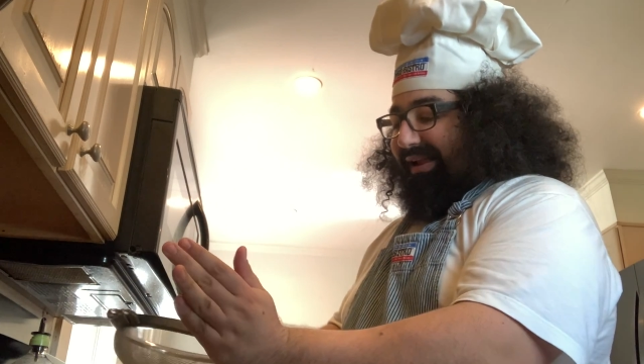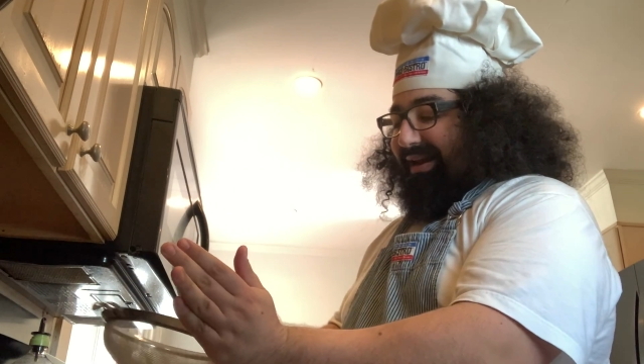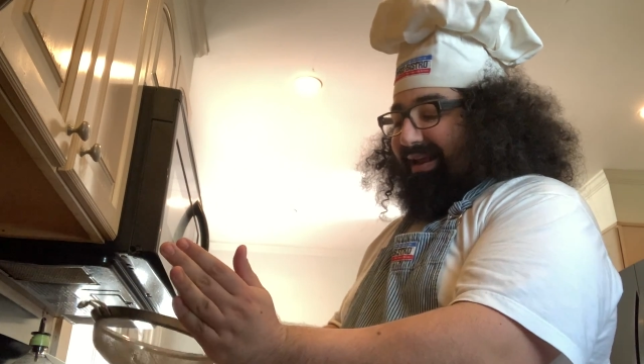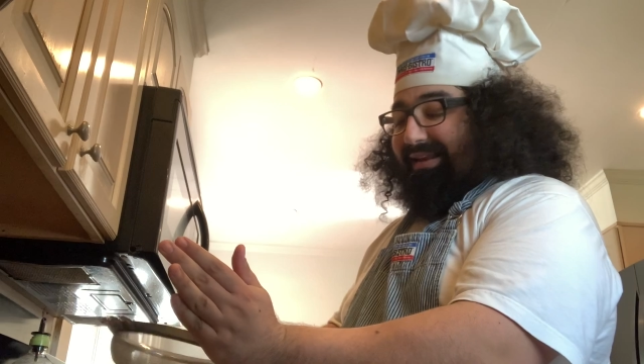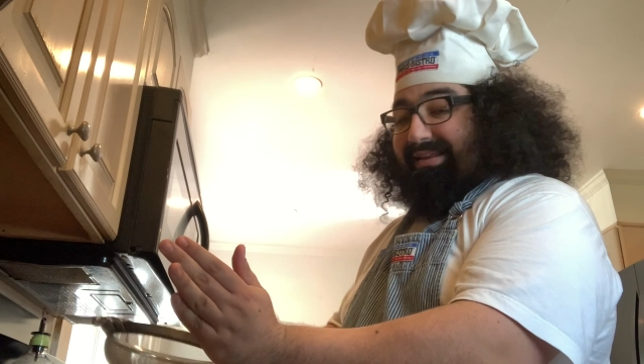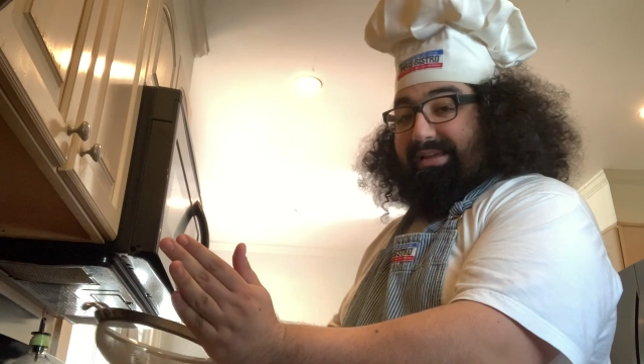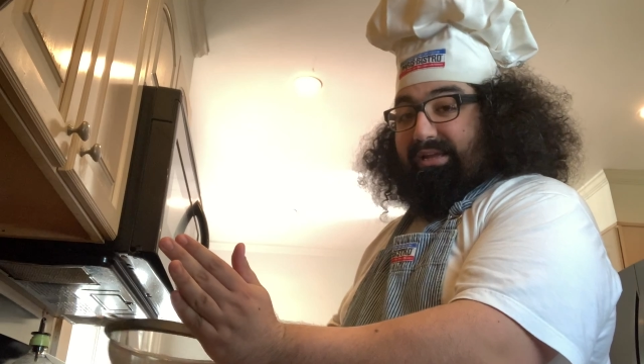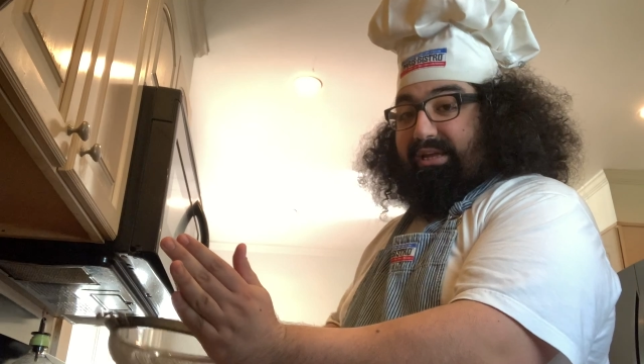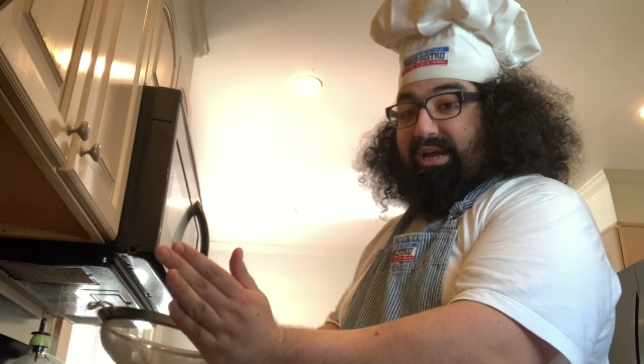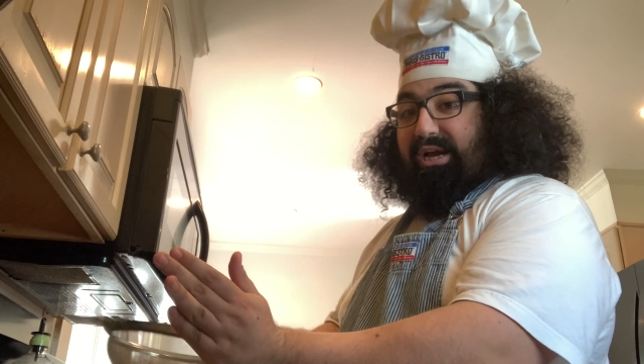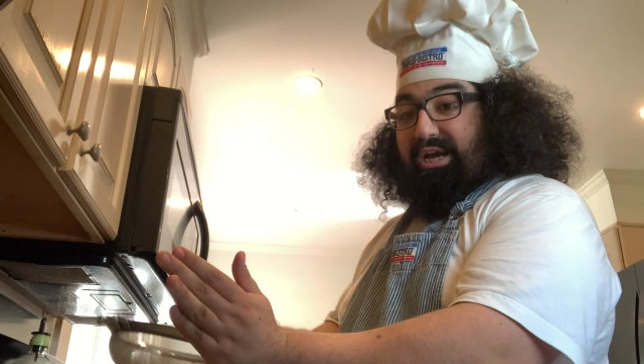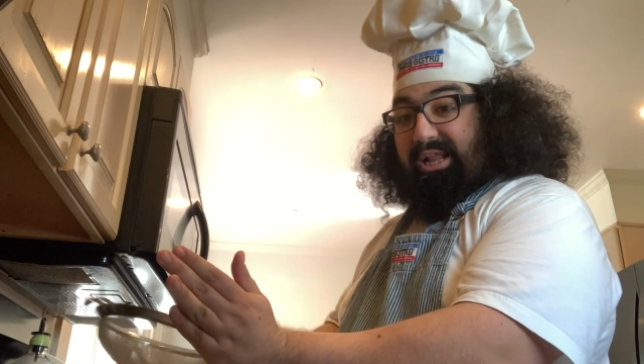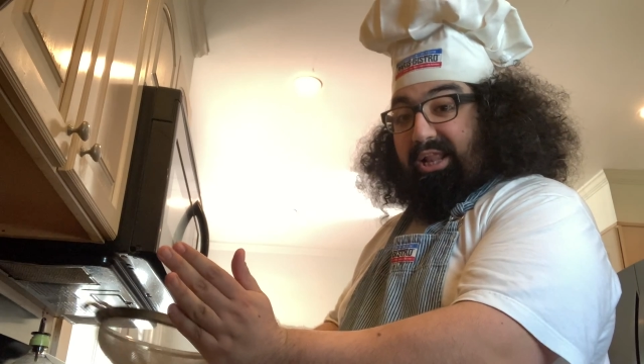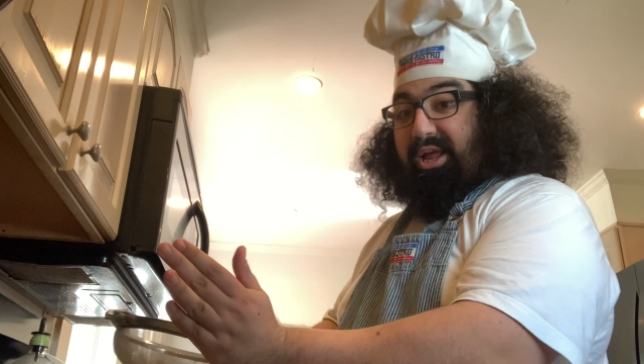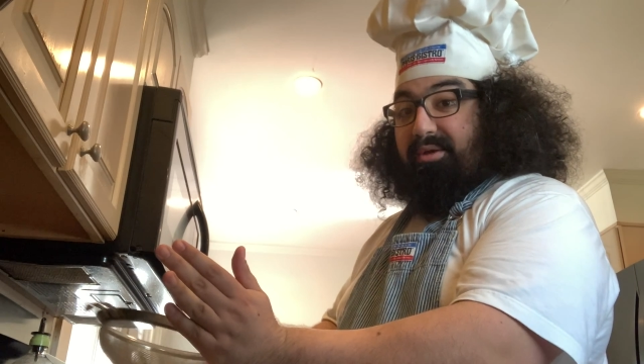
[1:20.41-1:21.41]
And I tell you,
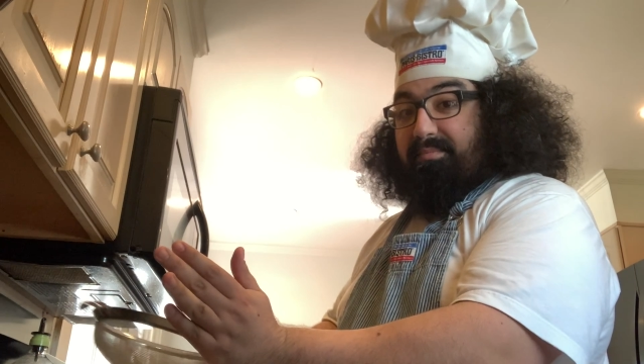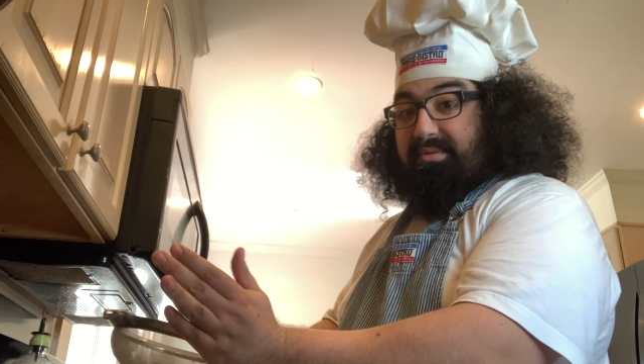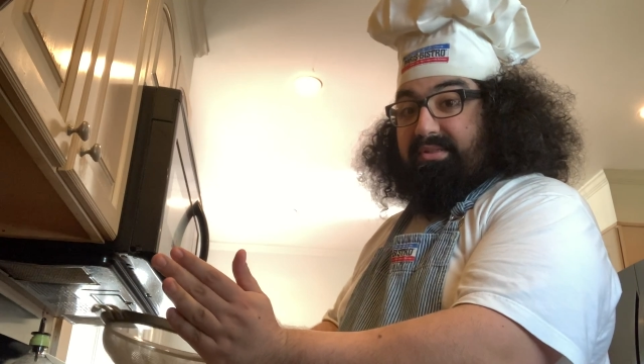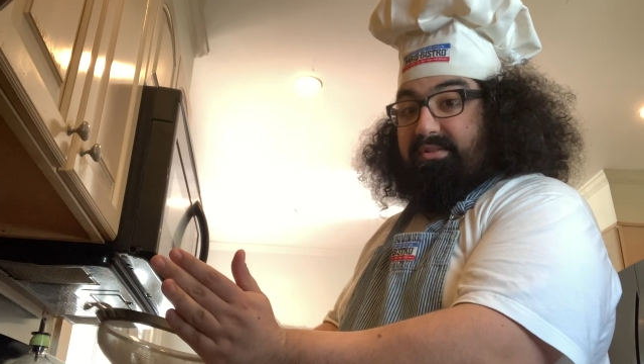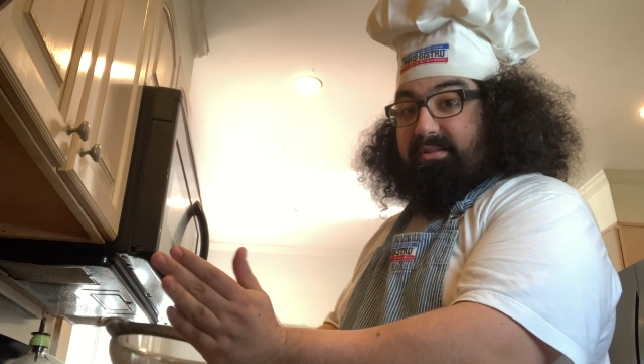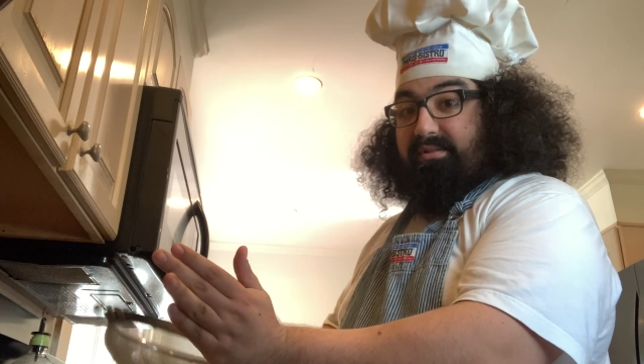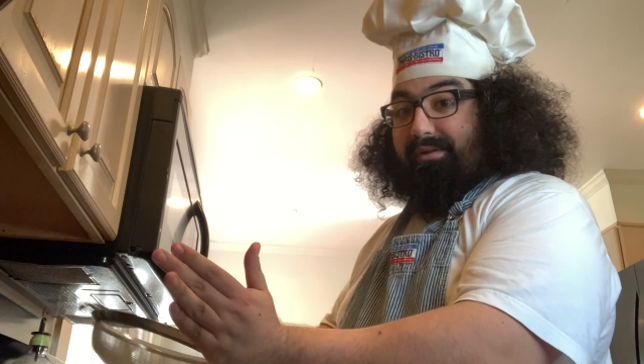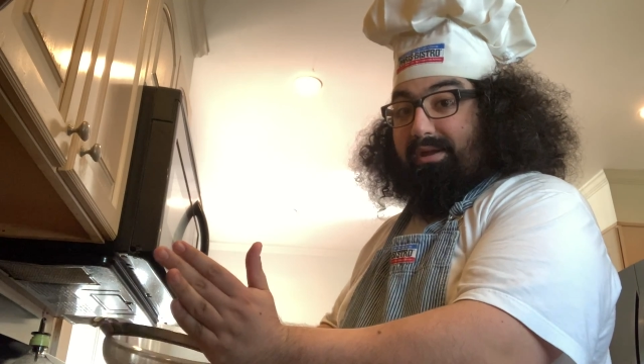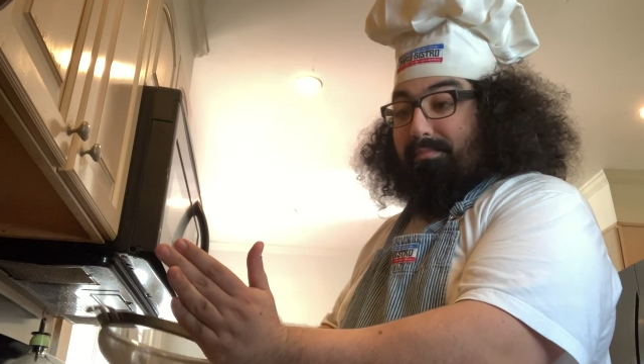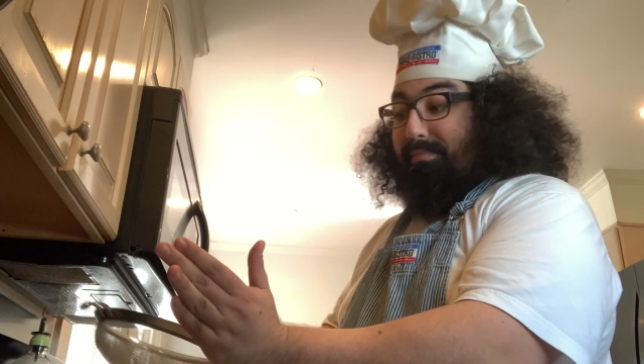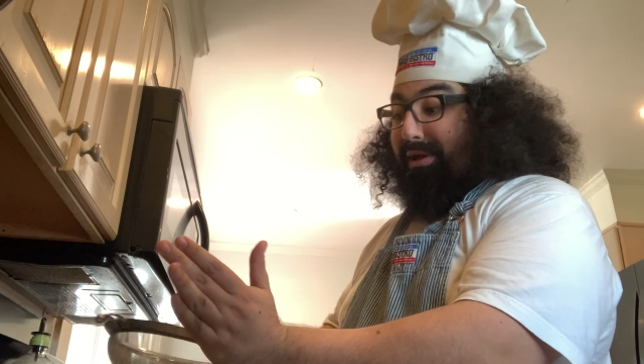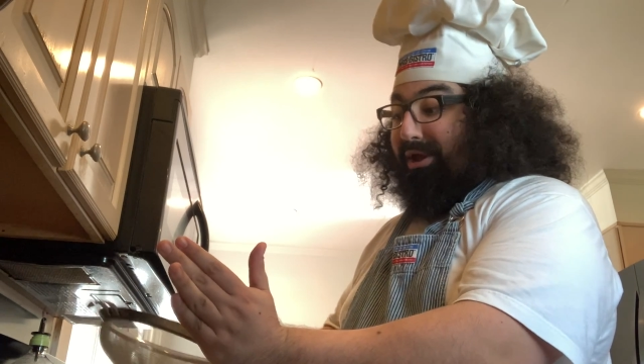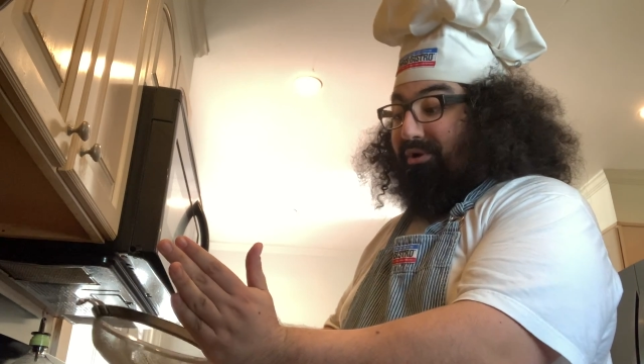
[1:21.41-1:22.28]
clumps can be a